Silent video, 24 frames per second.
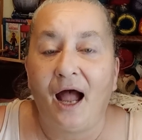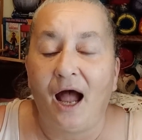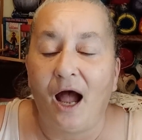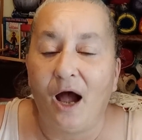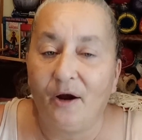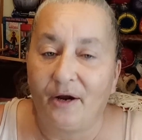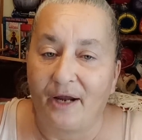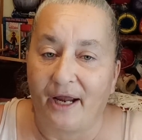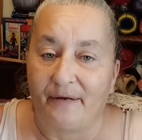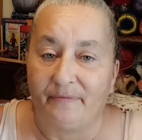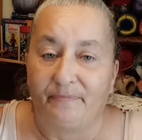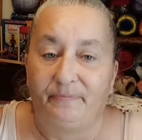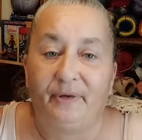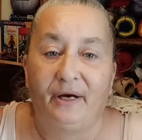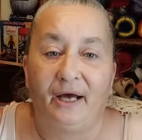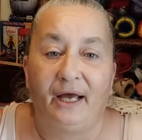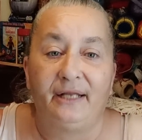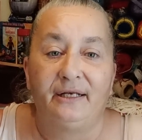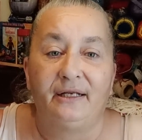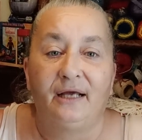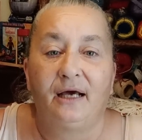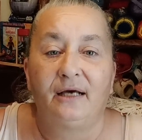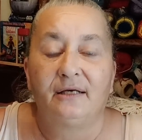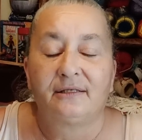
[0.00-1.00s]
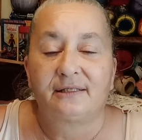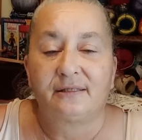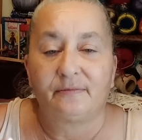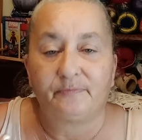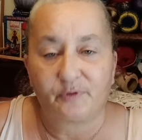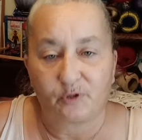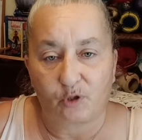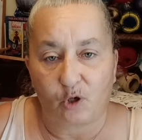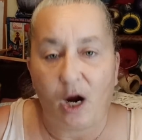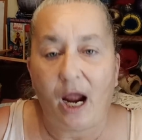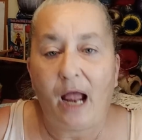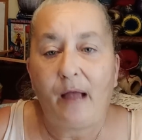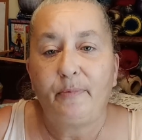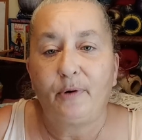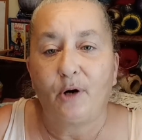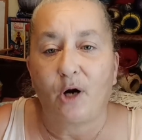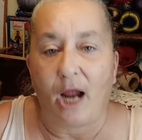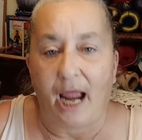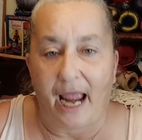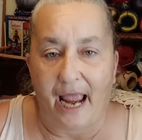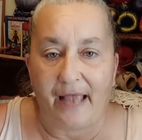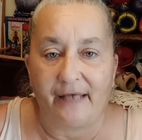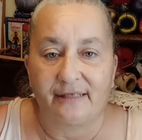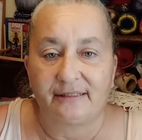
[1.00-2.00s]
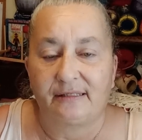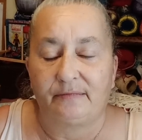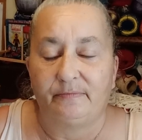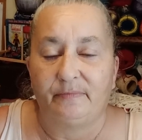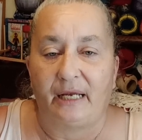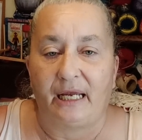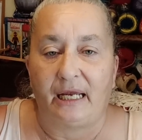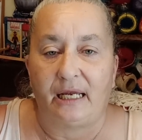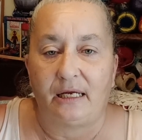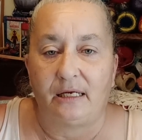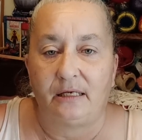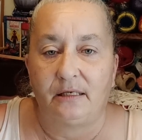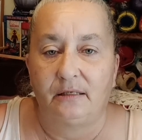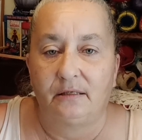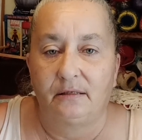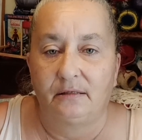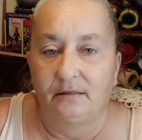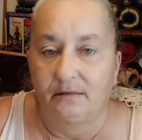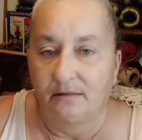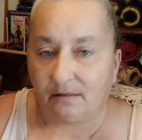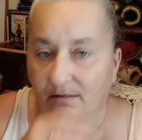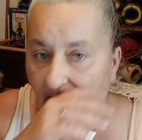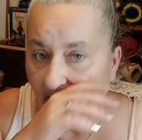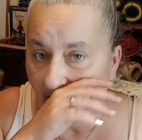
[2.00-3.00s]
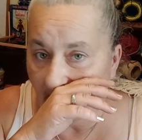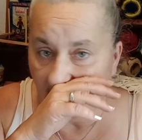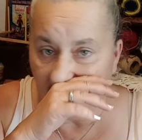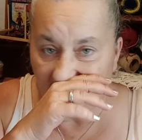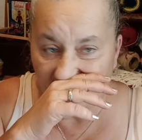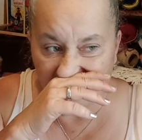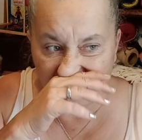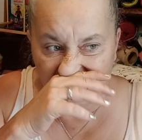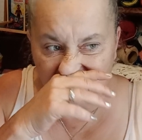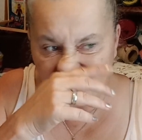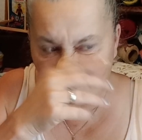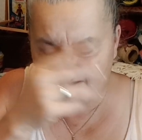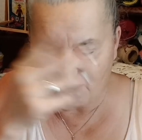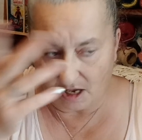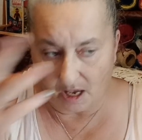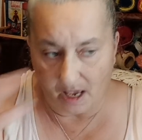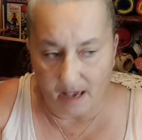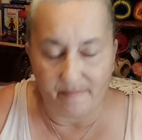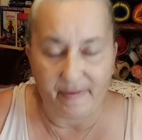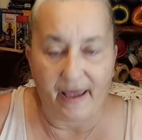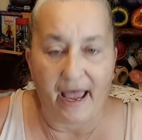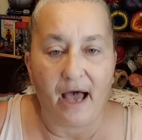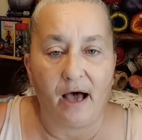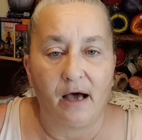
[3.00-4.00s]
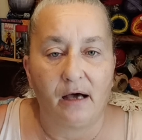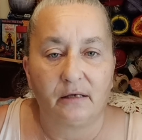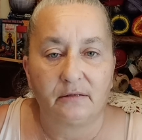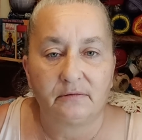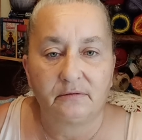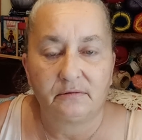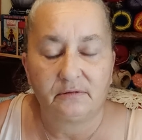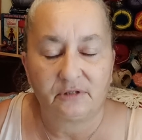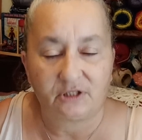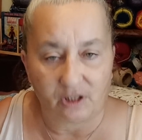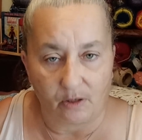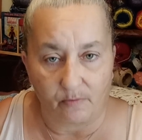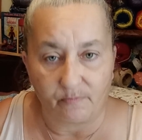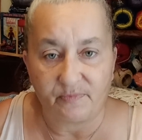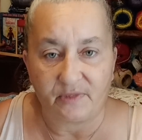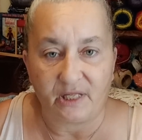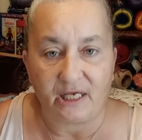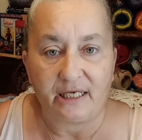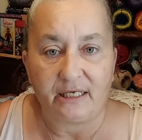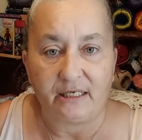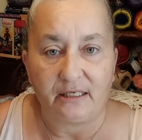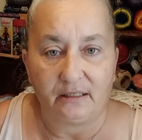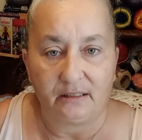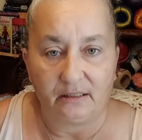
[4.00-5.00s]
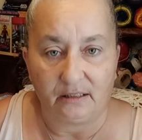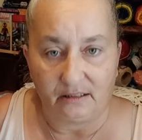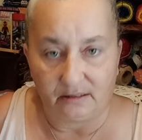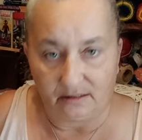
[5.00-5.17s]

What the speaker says: Okay, but a subscriber asked me about something